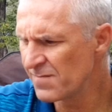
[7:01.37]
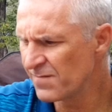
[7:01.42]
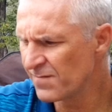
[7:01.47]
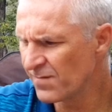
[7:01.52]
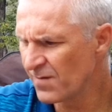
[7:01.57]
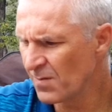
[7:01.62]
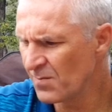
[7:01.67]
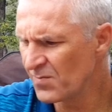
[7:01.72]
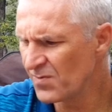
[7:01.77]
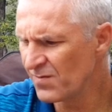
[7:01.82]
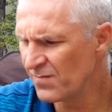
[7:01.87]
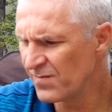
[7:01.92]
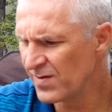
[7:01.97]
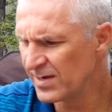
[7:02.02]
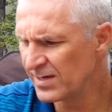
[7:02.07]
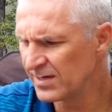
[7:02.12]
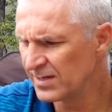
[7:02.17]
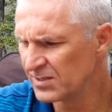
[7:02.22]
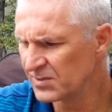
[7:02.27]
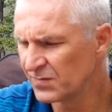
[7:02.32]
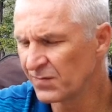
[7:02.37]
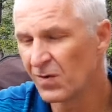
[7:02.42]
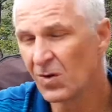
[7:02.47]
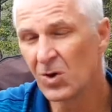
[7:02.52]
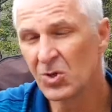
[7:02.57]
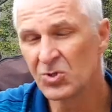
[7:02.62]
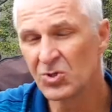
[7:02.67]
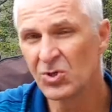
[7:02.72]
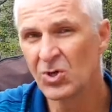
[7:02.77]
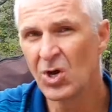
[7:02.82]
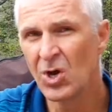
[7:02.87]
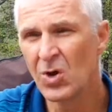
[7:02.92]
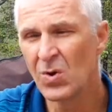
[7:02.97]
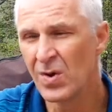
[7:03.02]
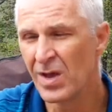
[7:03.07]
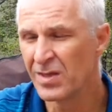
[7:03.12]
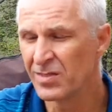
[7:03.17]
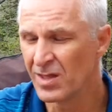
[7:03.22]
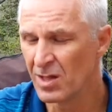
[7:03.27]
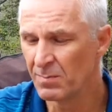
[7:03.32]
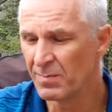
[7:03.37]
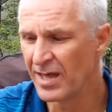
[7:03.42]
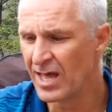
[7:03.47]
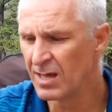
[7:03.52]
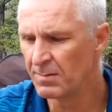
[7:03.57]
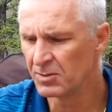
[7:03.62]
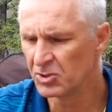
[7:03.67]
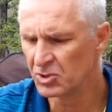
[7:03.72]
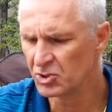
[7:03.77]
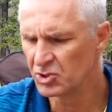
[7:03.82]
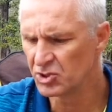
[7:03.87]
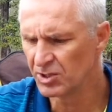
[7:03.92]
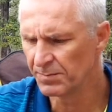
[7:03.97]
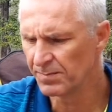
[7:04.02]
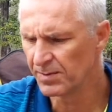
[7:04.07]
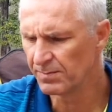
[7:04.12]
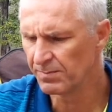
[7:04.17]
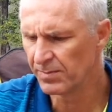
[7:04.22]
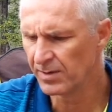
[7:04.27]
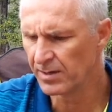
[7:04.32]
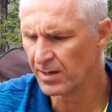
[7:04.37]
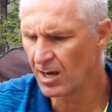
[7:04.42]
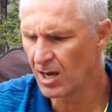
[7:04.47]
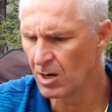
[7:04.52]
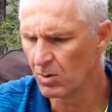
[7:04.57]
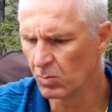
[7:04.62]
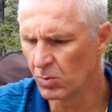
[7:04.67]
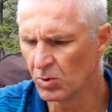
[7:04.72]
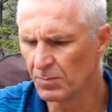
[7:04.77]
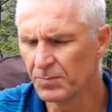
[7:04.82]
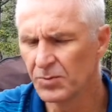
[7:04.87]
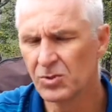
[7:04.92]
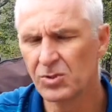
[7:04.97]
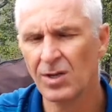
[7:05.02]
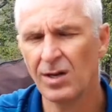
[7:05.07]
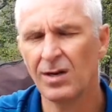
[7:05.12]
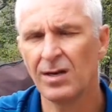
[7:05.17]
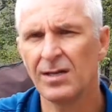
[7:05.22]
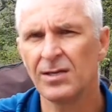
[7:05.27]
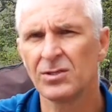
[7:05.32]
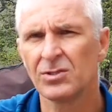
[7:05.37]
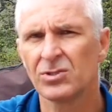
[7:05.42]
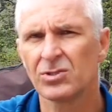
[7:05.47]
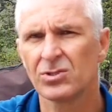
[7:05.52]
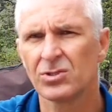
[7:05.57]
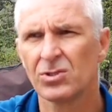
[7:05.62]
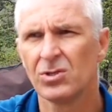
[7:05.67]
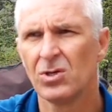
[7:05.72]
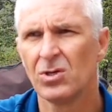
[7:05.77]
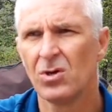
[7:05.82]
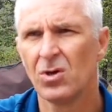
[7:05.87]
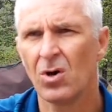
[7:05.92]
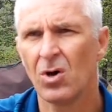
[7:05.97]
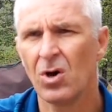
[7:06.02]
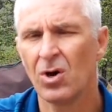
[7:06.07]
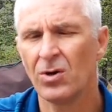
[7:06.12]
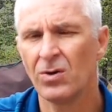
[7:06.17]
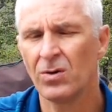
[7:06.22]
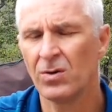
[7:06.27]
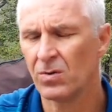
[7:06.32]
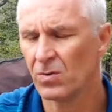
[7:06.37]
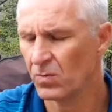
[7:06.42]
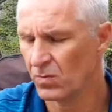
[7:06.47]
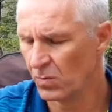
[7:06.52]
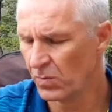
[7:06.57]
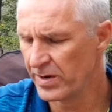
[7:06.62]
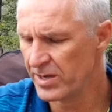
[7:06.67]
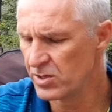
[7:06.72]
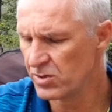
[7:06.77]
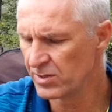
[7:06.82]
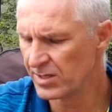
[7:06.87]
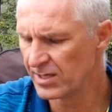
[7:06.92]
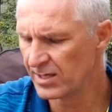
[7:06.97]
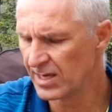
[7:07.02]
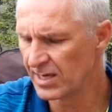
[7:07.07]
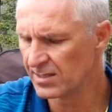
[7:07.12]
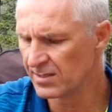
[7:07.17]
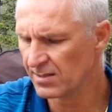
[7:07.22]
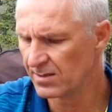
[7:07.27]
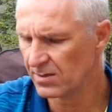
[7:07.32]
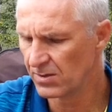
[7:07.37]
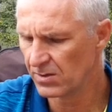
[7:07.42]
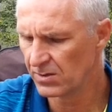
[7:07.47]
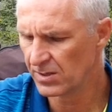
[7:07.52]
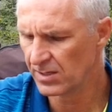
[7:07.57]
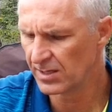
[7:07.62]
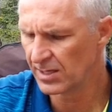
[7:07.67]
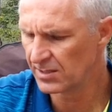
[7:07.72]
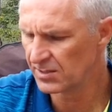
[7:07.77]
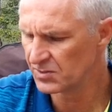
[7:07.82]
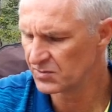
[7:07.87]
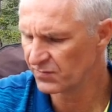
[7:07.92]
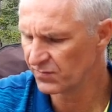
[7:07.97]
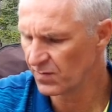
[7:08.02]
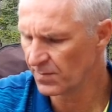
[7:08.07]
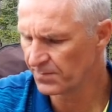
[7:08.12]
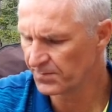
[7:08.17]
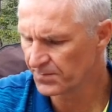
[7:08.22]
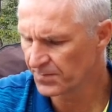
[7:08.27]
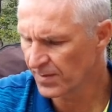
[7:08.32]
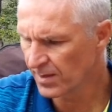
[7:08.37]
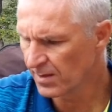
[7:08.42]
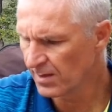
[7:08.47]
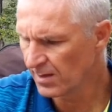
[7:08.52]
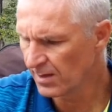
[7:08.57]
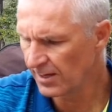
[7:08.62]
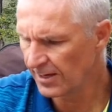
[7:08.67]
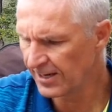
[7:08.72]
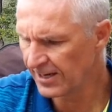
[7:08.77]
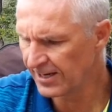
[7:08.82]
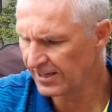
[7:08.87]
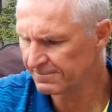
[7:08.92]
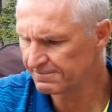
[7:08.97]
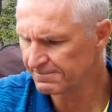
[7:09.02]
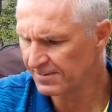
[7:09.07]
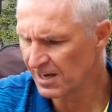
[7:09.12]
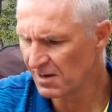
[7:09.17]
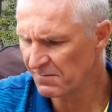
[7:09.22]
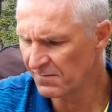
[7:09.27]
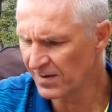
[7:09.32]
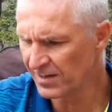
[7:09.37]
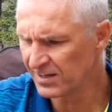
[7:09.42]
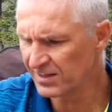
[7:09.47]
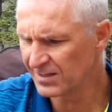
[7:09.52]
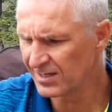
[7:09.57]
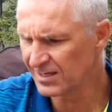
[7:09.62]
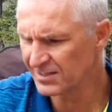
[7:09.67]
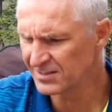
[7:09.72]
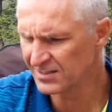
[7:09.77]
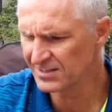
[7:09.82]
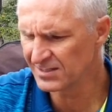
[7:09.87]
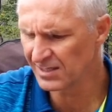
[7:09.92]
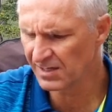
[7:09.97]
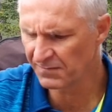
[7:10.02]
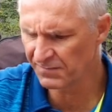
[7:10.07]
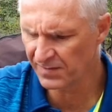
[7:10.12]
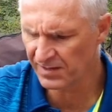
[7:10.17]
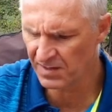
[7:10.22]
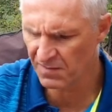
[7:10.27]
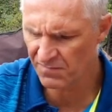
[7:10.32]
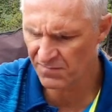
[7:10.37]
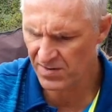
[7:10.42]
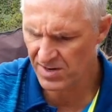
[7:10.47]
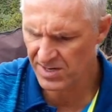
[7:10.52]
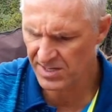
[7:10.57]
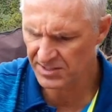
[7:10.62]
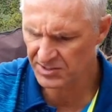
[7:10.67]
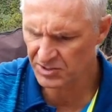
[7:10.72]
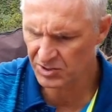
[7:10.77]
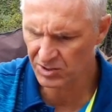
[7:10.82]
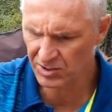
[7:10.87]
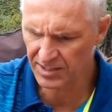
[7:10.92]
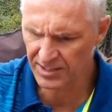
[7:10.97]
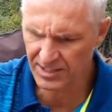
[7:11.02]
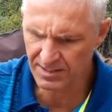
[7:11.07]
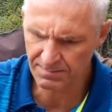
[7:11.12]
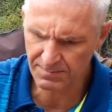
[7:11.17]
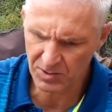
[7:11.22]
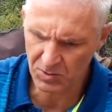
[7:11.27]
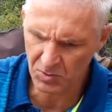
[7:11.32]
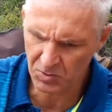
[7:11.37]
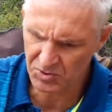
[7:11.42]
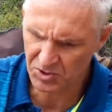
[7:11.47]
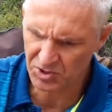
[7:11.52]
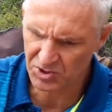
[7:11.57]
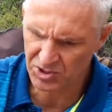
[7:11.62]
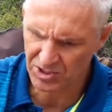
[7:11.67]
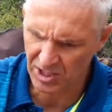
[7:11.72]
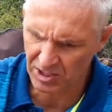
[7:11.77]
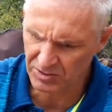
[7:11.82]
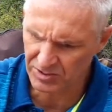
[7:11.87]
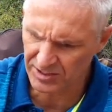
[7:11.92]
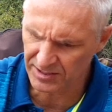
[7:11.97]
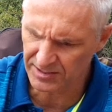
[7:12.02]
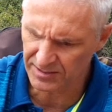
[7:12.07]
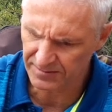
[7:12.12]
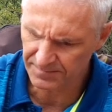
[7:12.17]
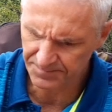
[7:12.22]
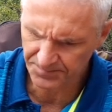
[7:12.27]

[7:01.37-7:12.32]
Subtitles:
from the vendor as far as I know, and they'll be able to ship, but I will put the links on where you can get this from. I find it, as I said, I find it very easy to clean because it's coated.